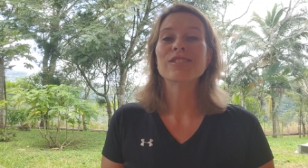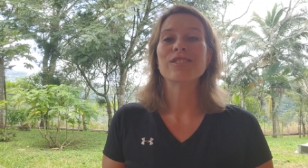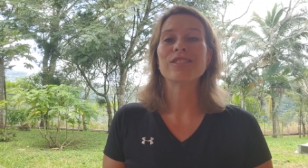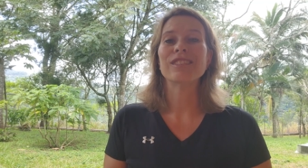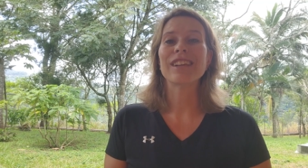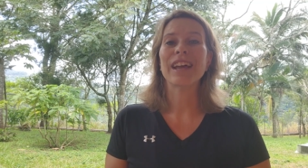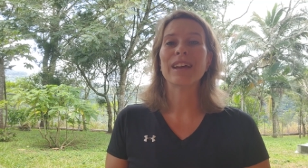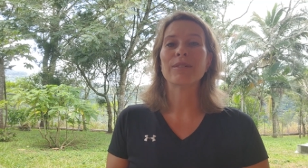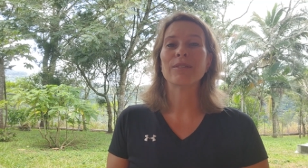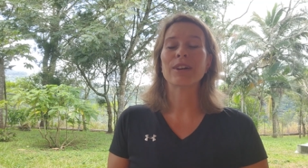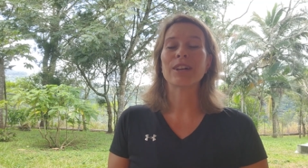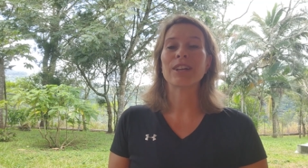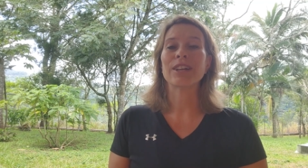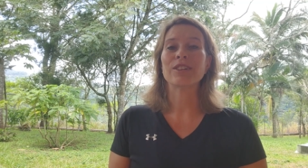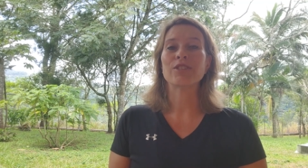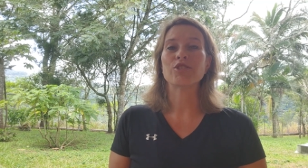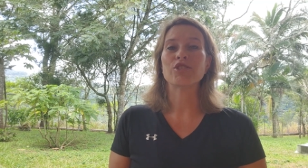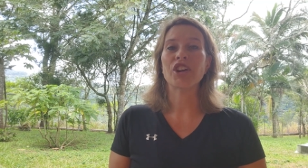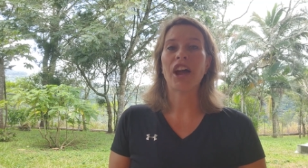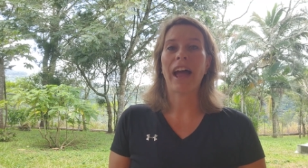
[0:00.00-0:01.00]
Today we're going
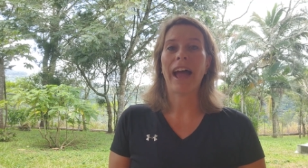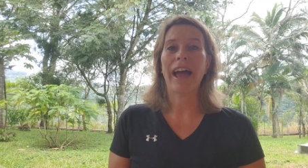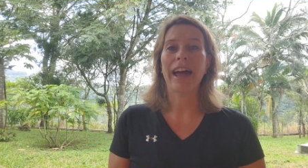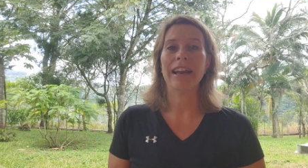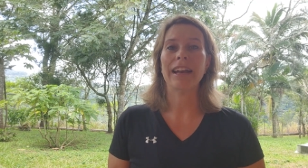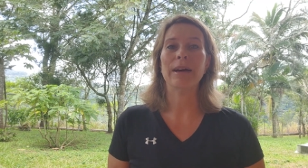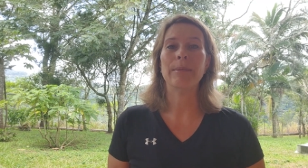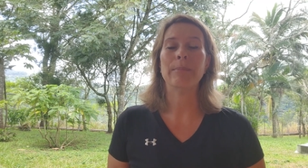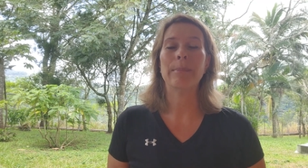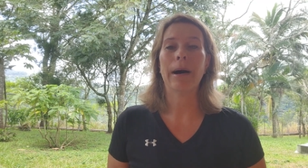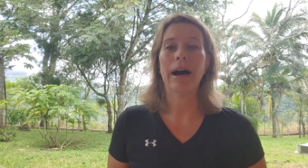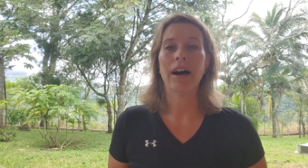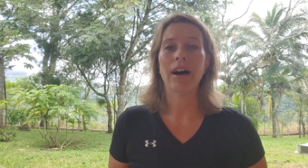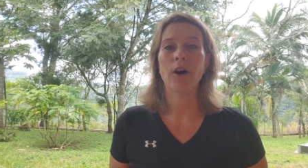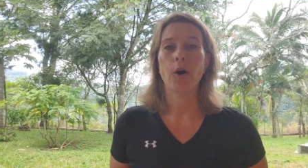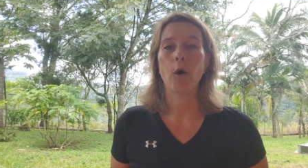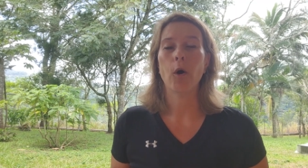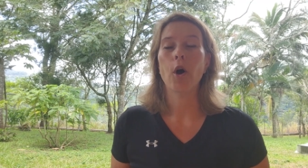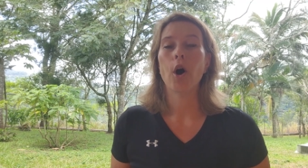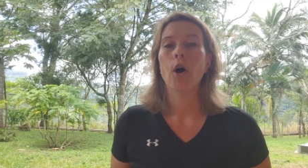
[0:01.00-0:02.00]
to chat
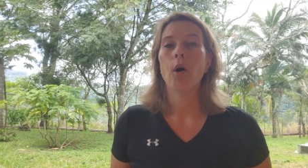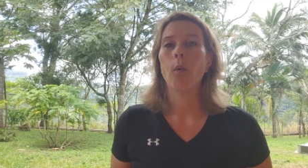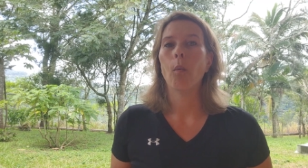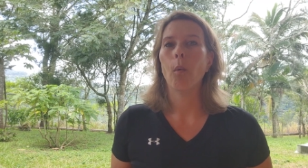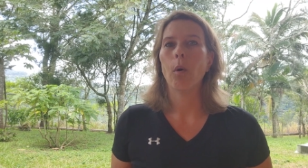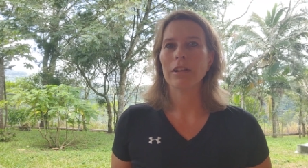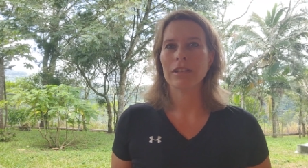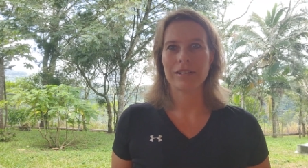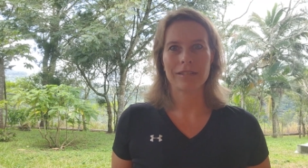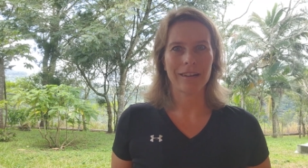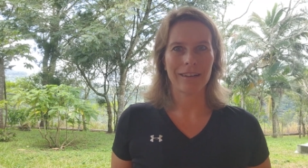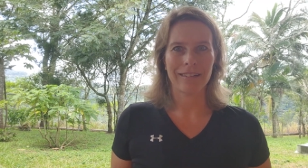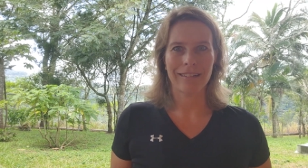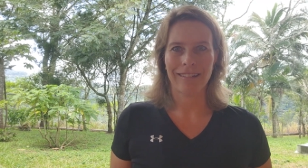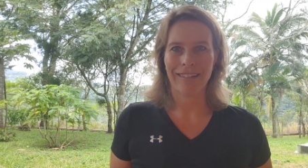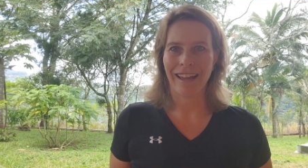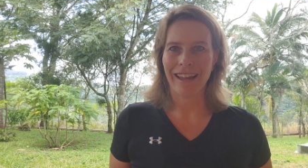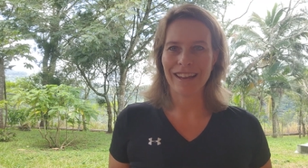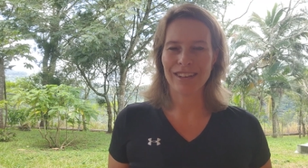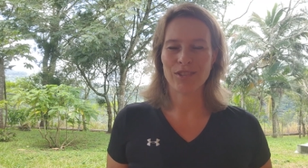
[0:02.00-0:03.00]
about what's it
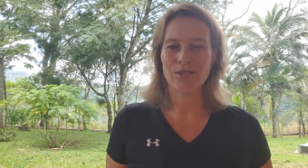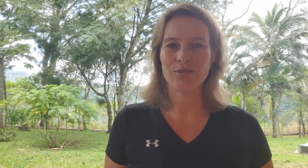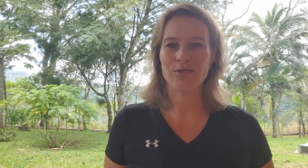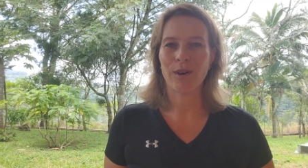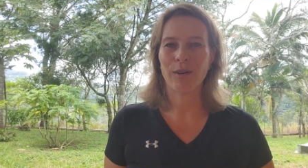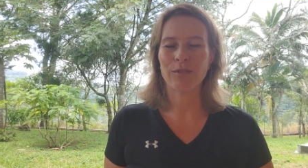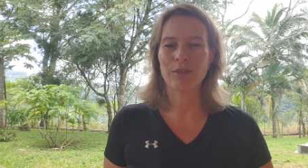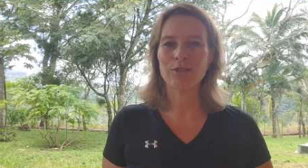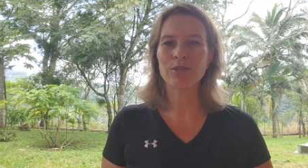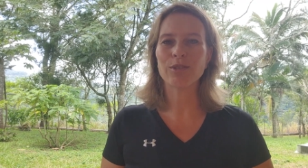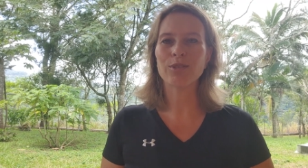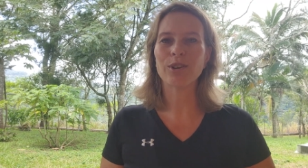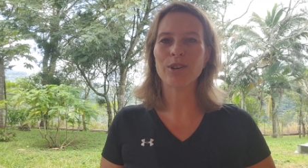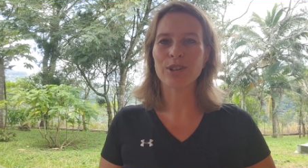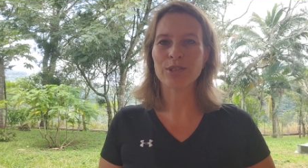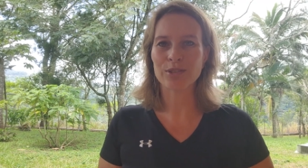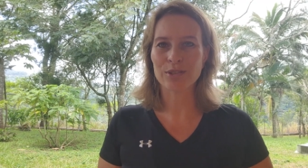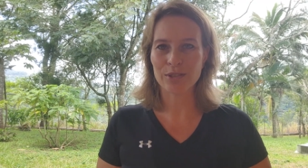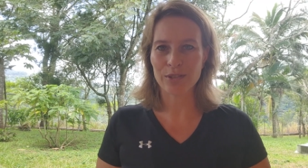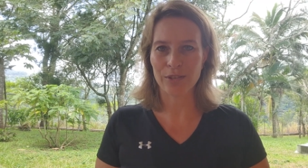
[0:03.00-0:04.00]
like to travel to
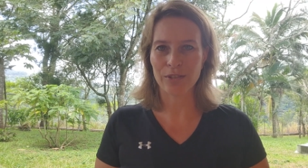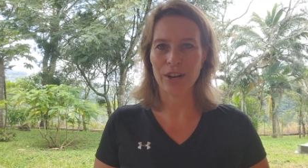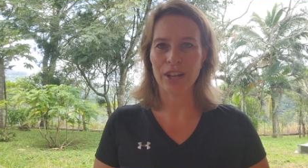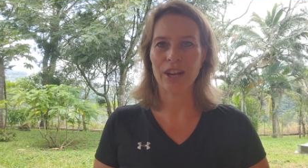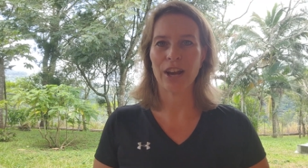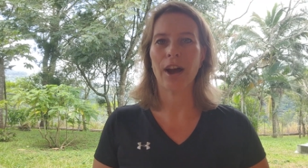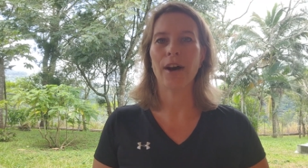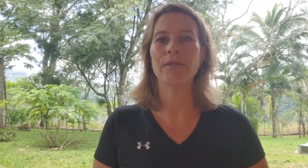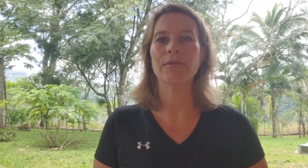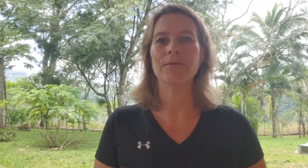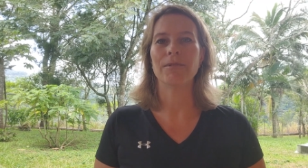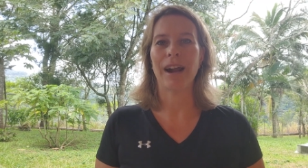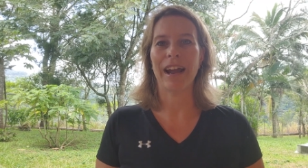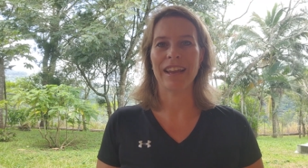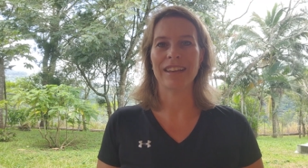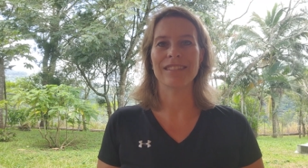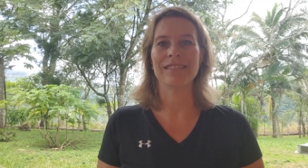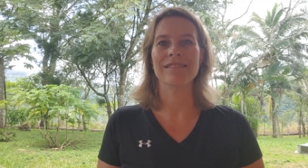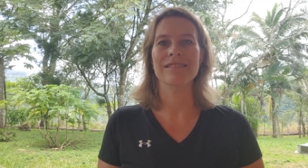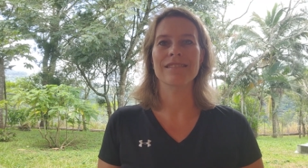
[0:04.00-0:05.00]
Costa Rica
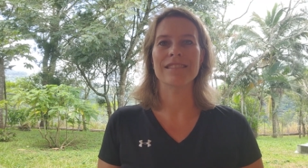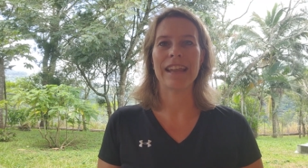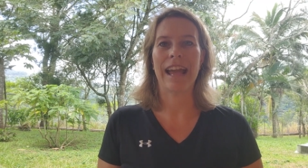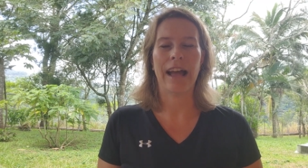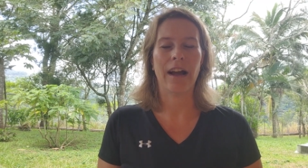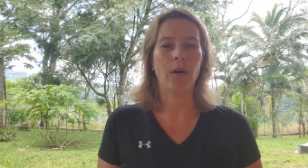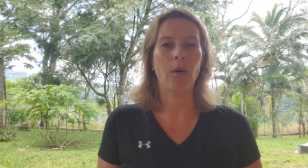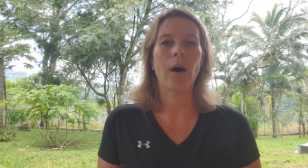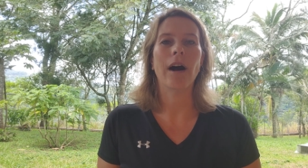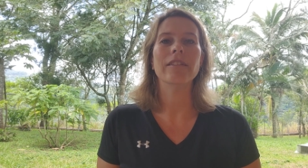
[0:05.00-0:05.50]
right now.